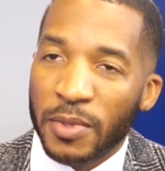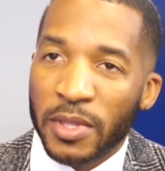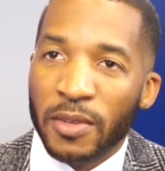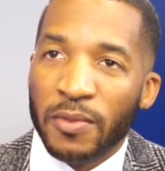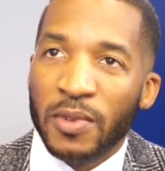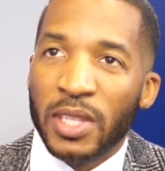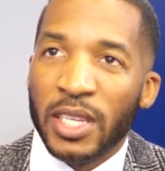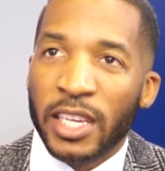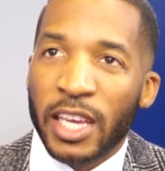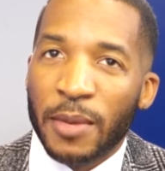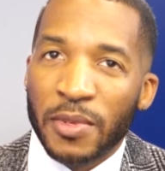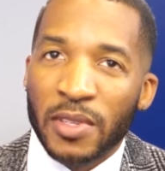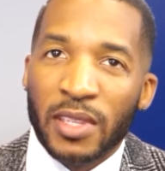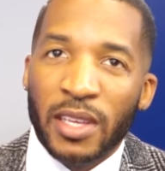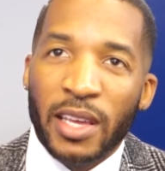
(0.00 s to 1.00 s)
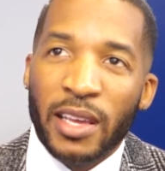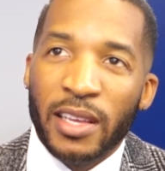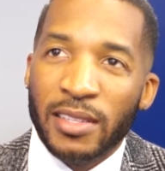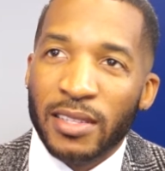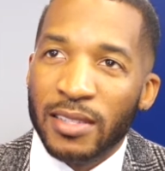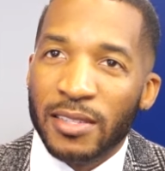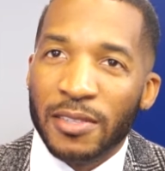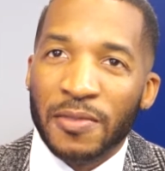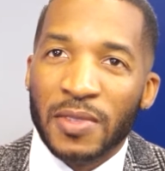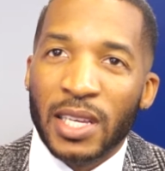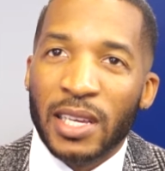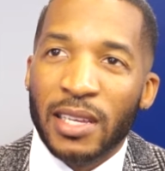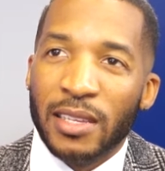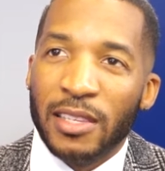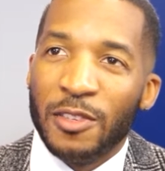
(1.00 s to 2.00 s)
but they really capture the essence of
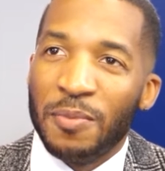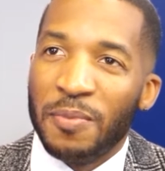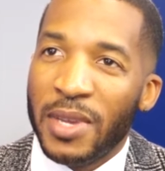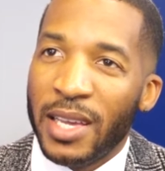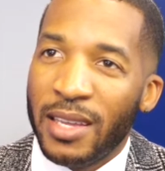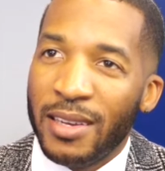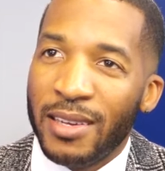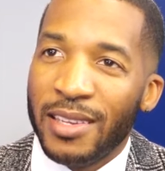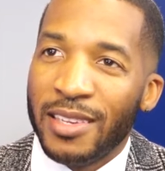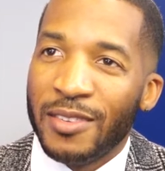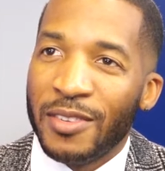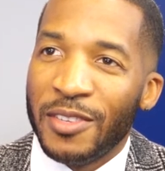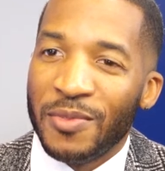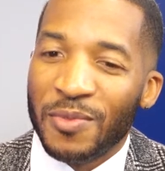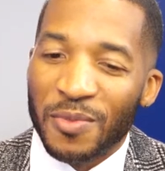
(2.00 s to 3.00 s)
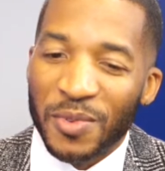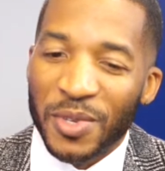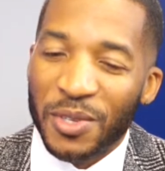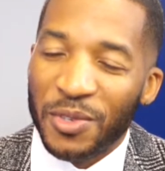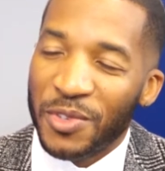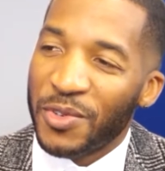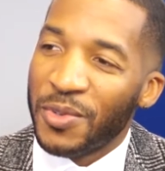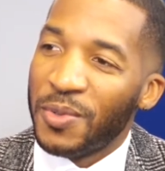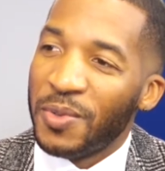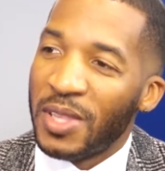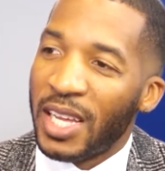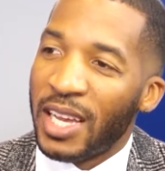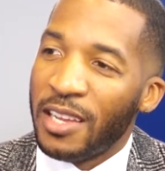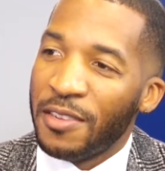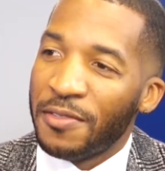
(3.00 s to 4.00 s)
like humanity and, and real true
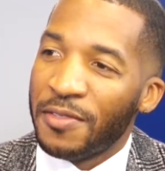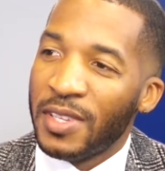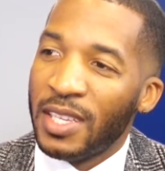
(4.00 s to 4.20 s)
life.